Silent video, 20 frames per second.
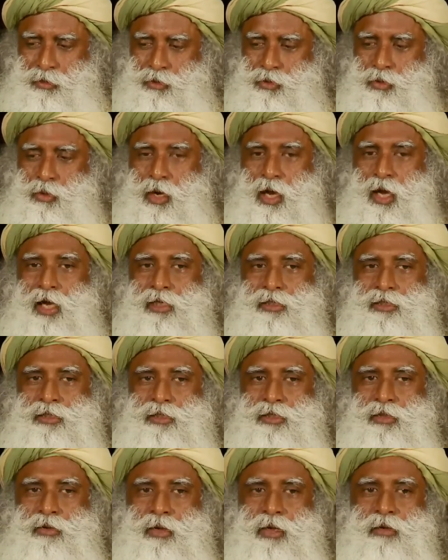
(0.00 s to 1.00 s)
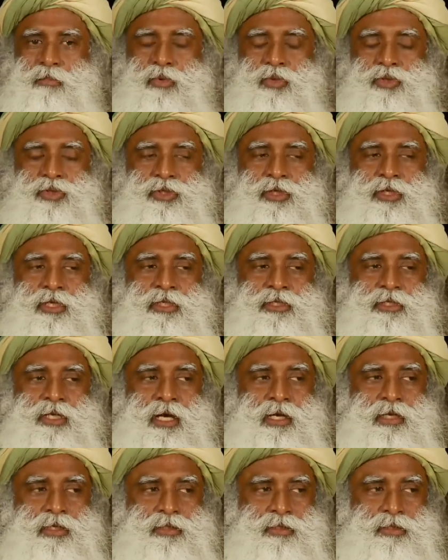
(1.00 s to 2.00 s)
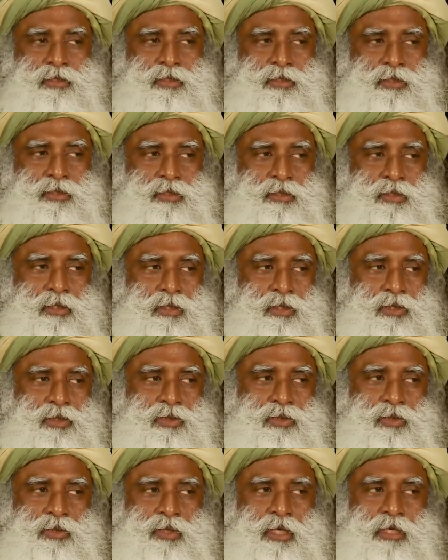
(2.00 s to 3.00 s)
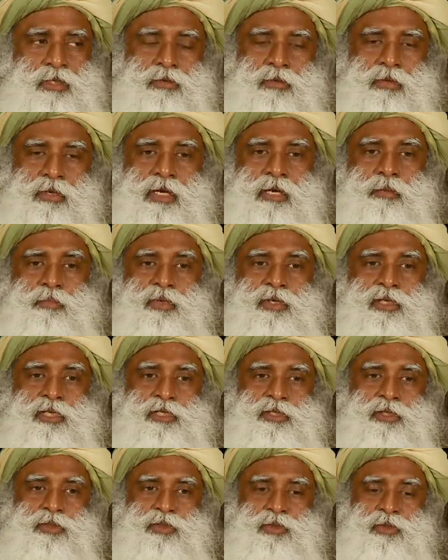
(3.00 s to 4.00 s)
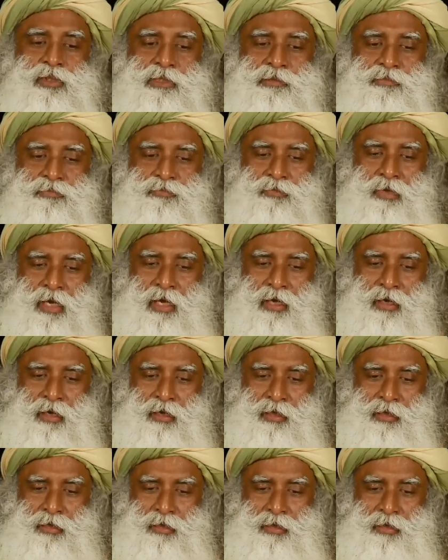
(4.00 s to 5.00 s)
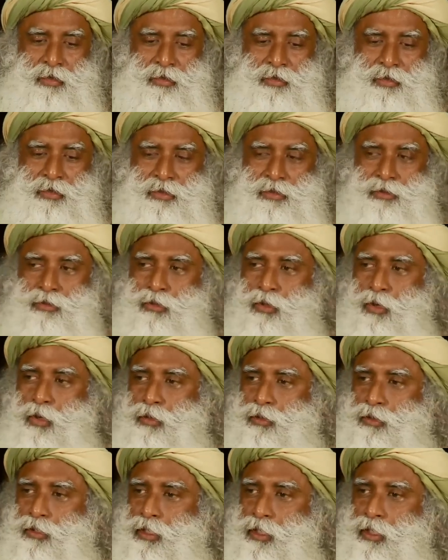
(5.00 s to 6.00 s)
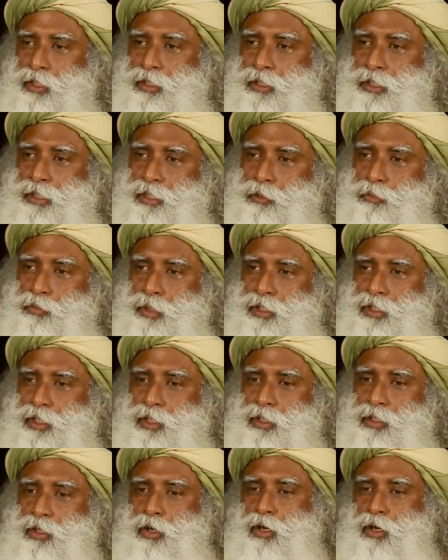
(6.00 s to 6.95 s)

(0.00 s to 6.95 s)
to heighten your emotional intelligence so that your ability to live well is not dependent